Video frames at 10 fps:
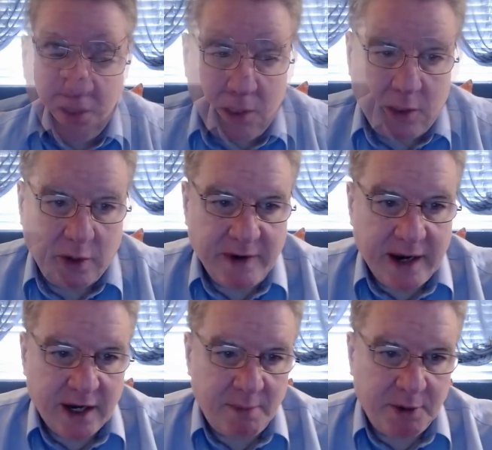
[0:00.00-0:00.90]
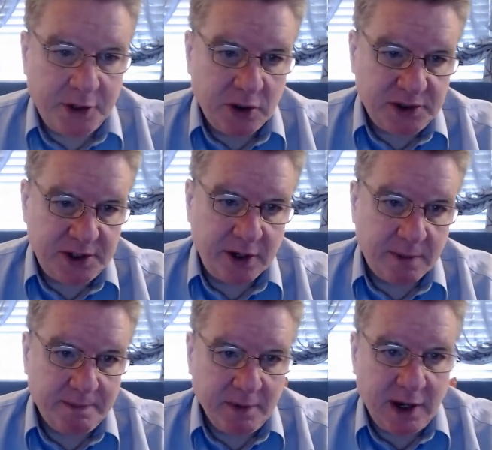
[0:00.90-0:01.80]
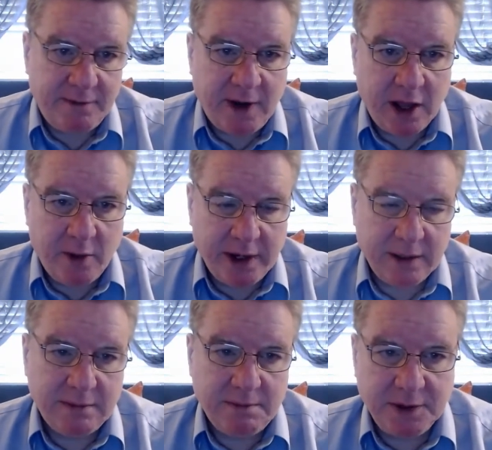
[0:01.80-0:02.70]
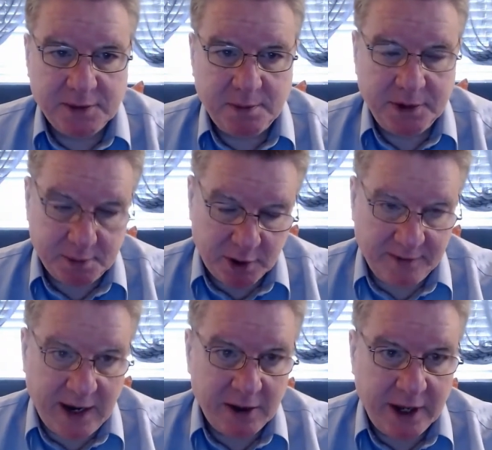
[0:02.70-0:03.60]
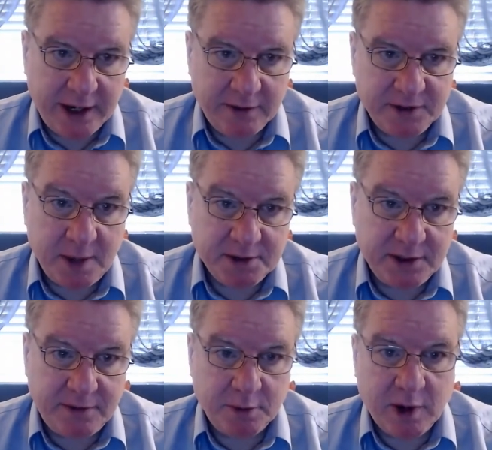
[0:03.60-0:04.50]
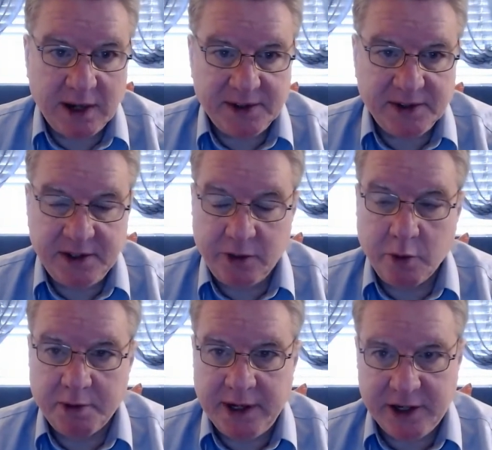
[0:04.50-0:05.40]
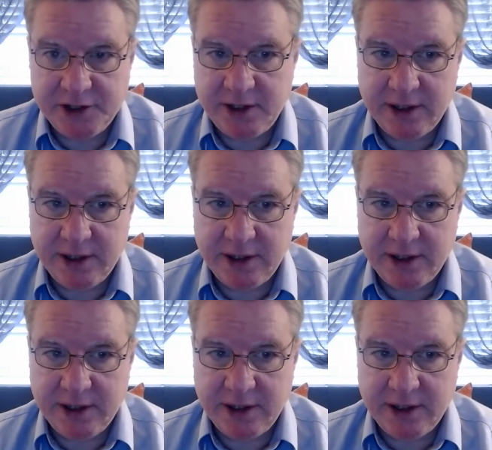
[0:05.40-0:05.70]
I've got a couple notes here following this brief outline of substantive due process and equal protection.